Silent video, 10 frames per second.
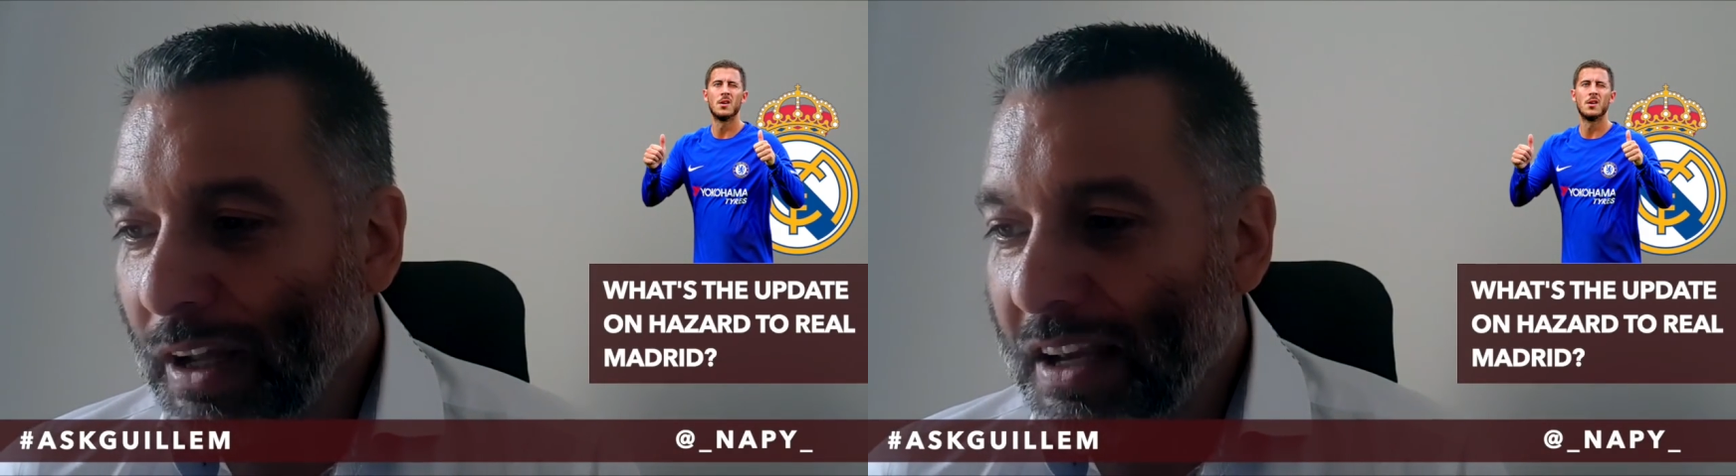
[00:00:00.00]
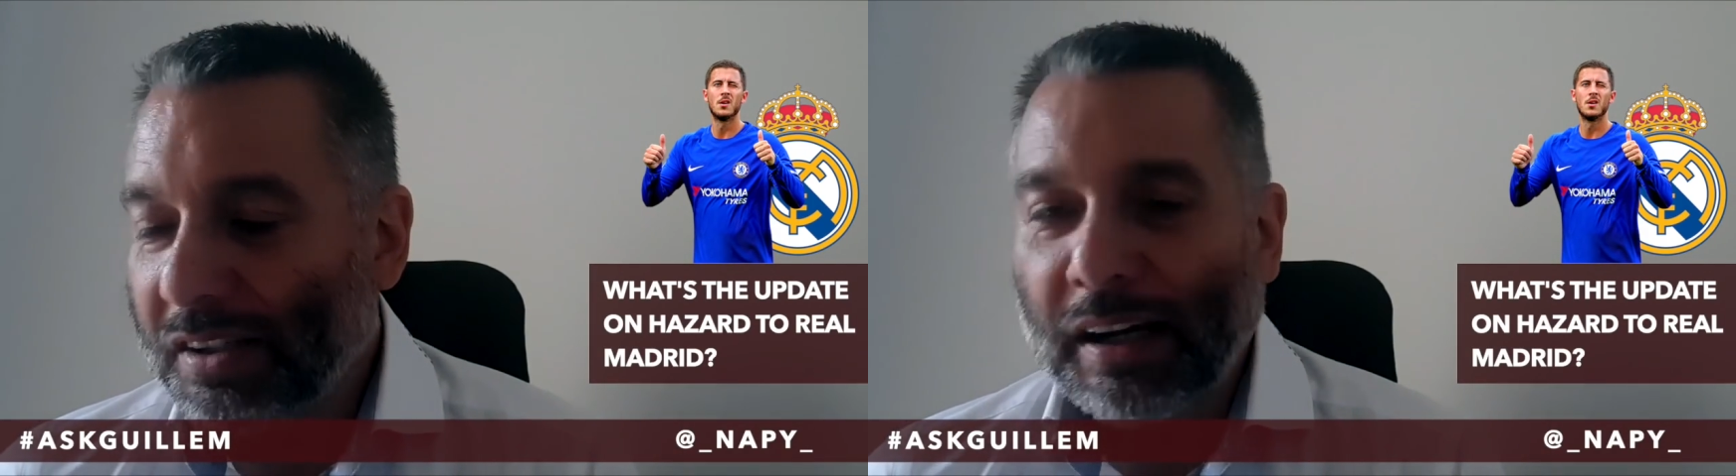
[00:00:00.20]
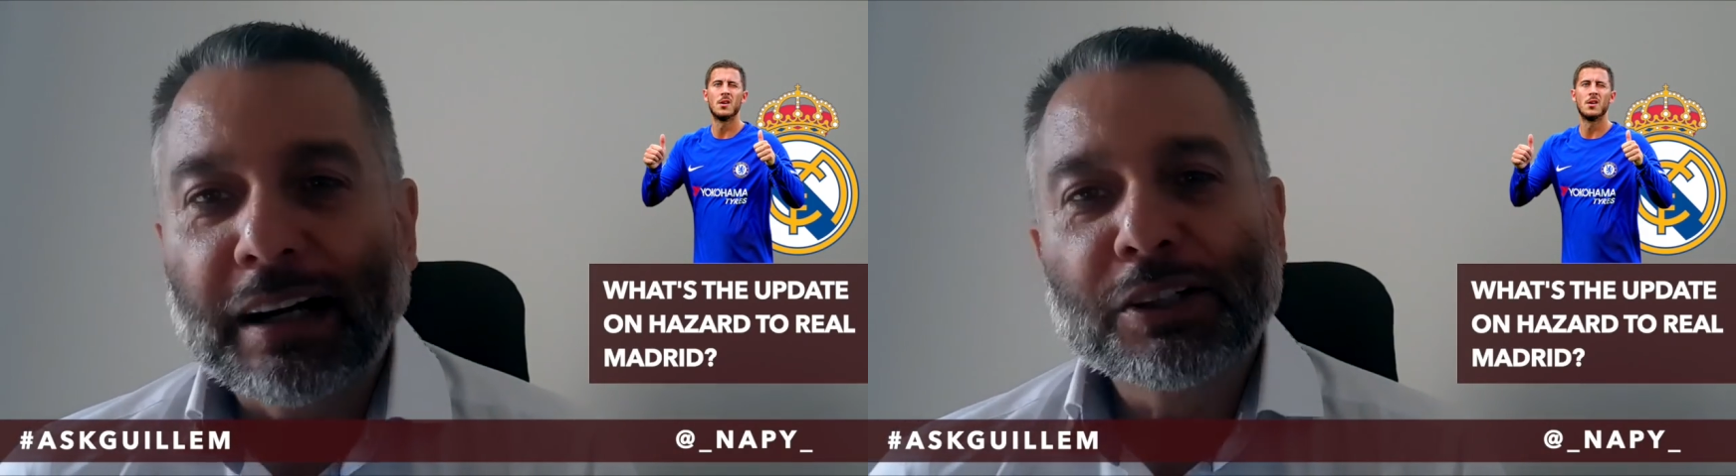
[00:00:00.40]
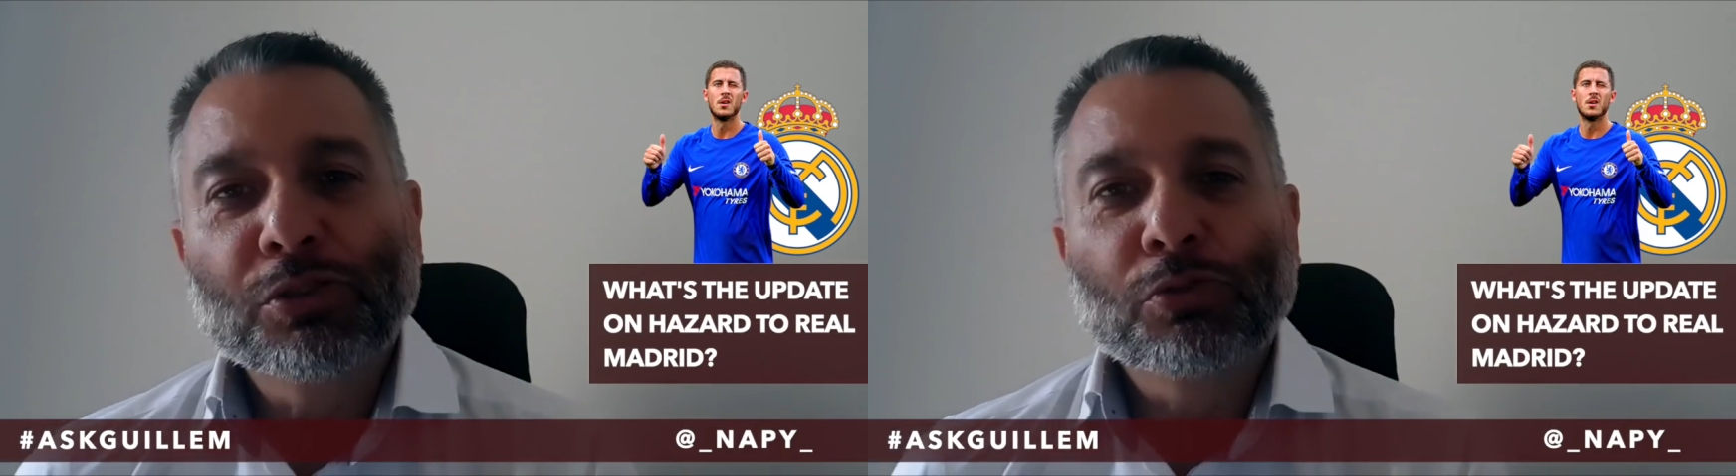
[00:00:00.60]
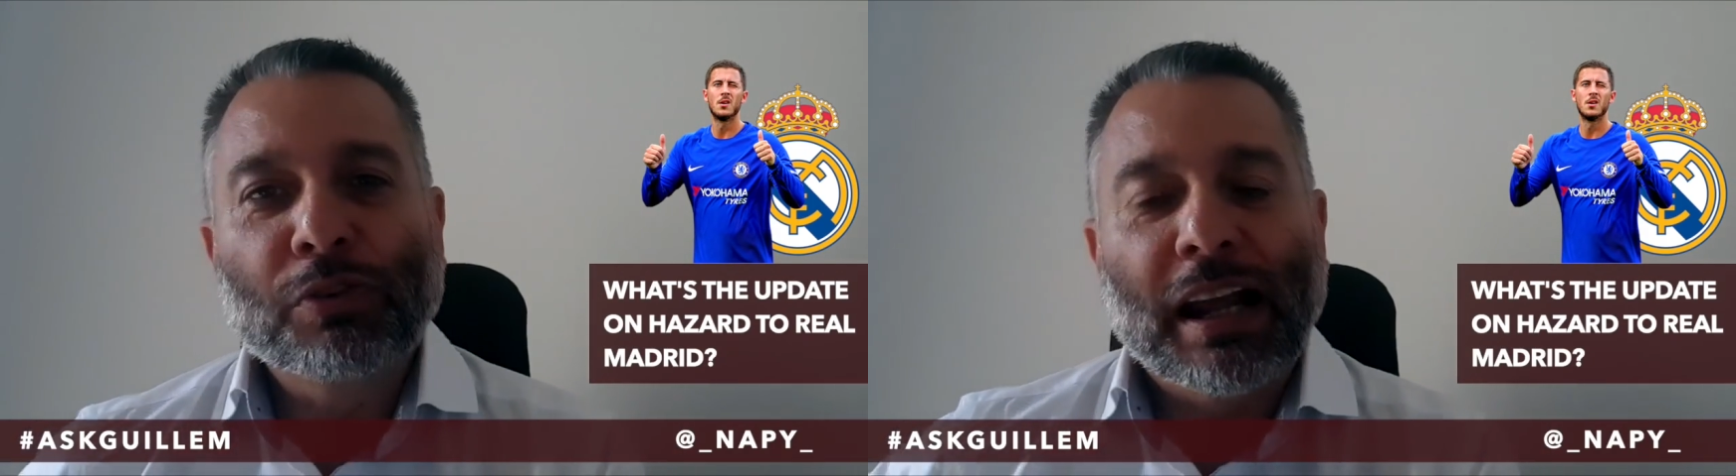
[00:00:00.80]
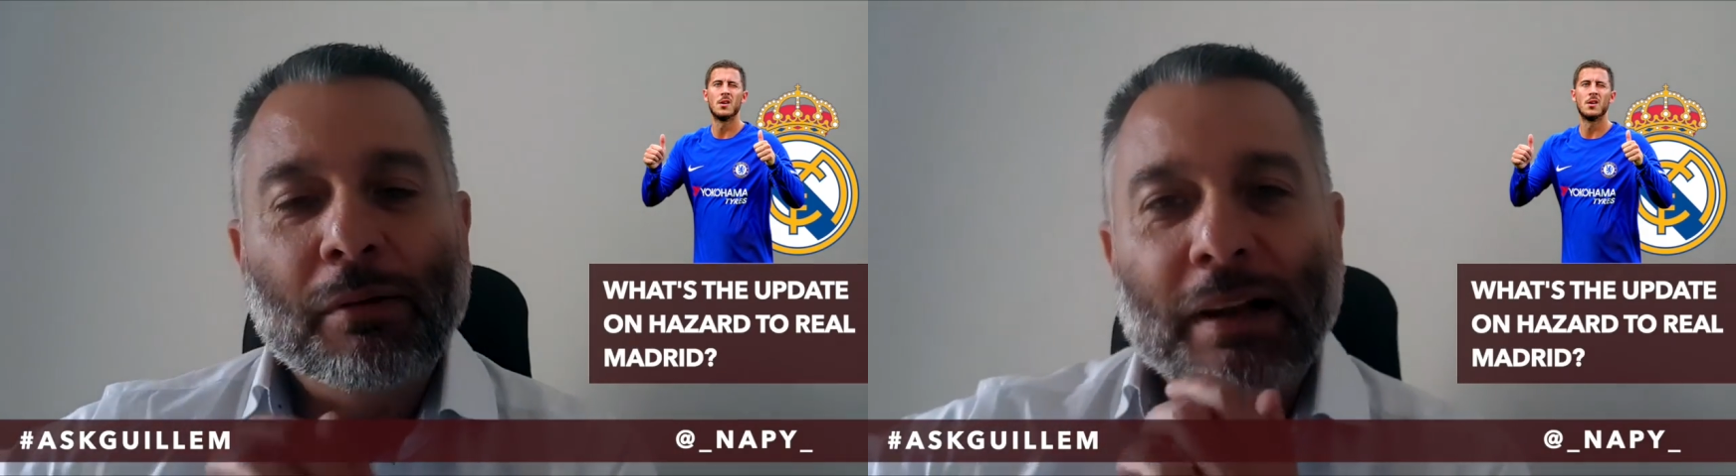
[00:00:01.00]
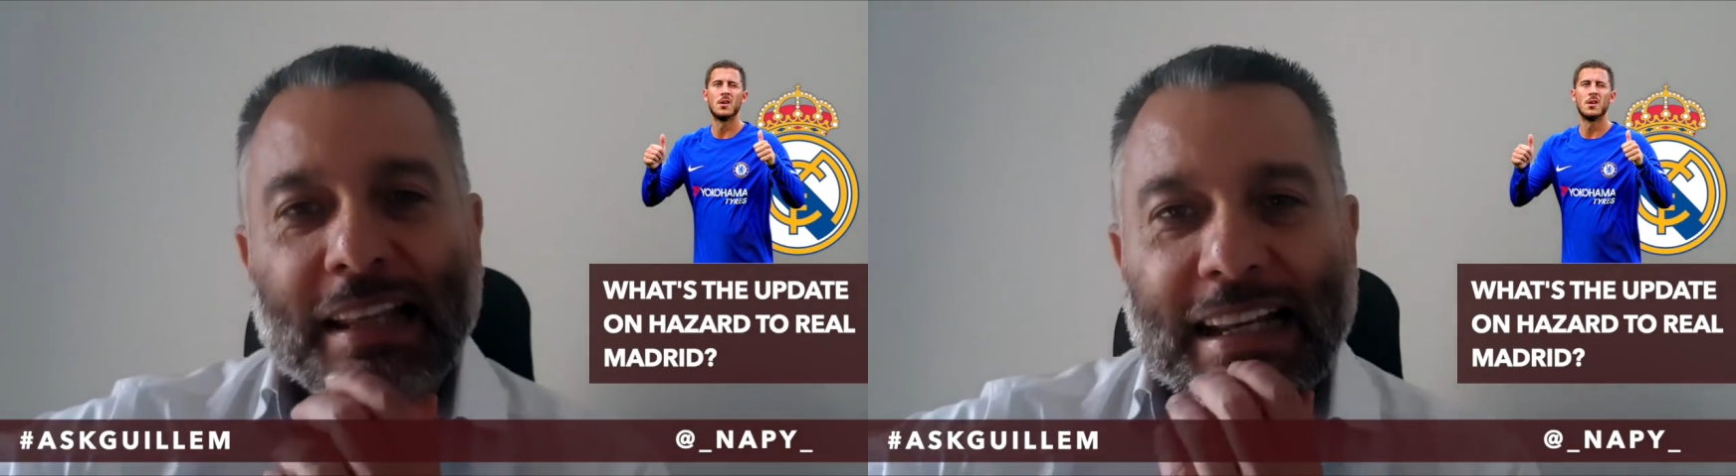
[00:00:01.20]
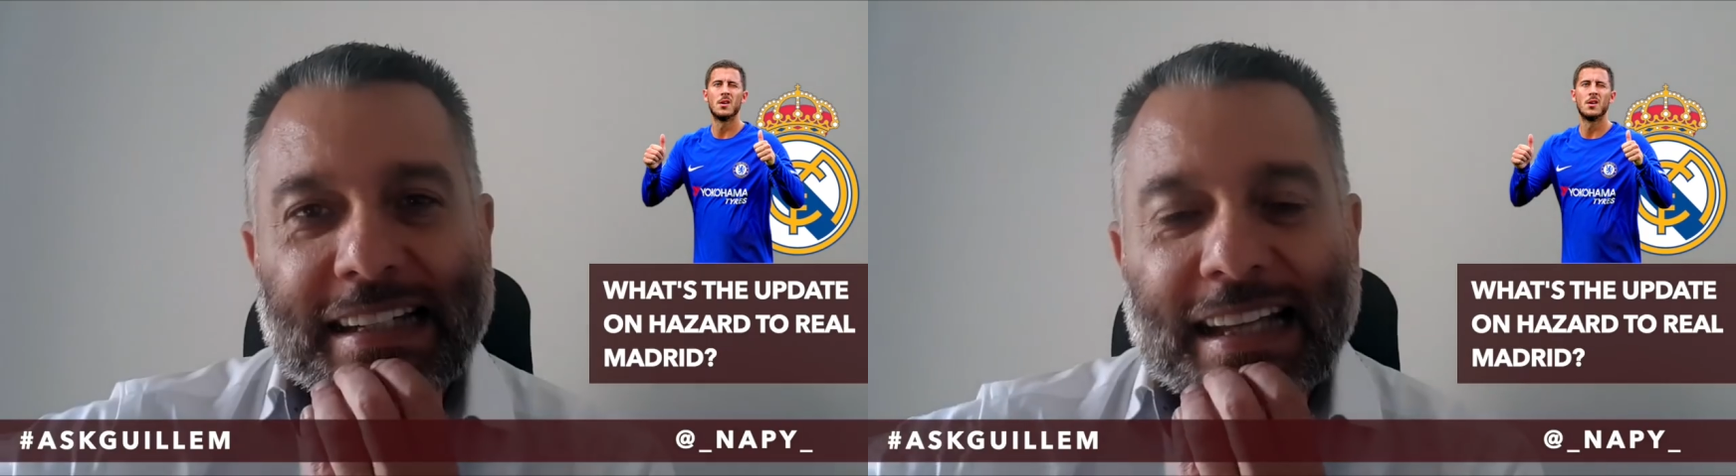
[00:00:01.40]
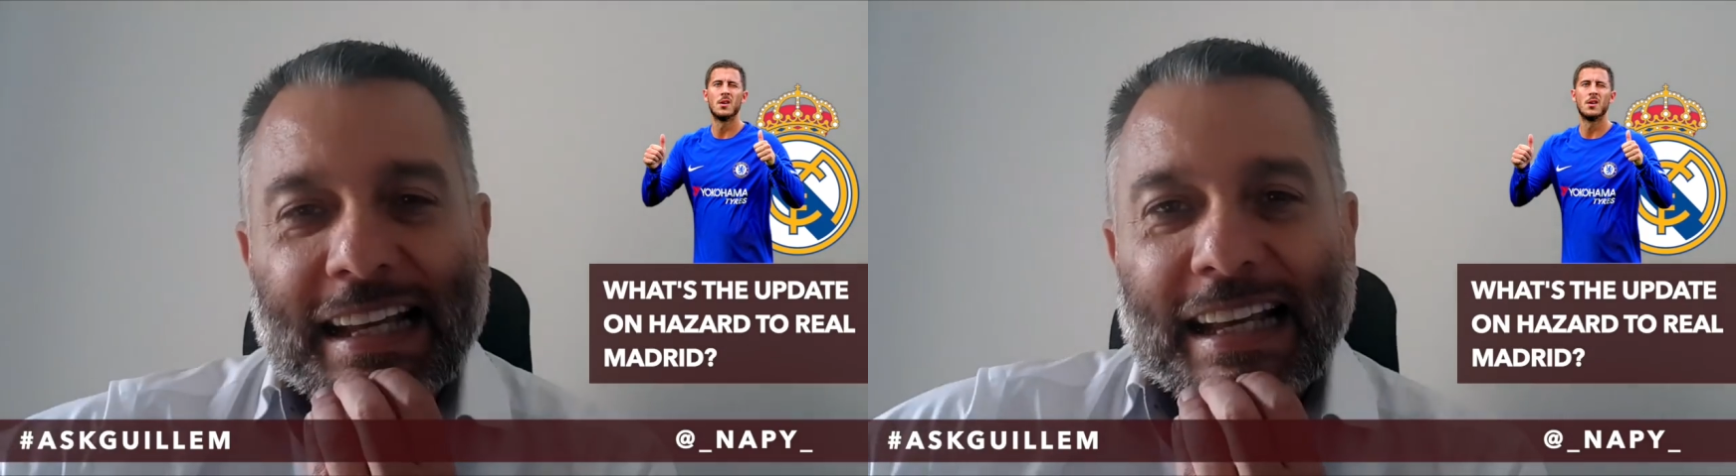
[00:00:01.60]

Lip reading: Hazard to Real Madrid?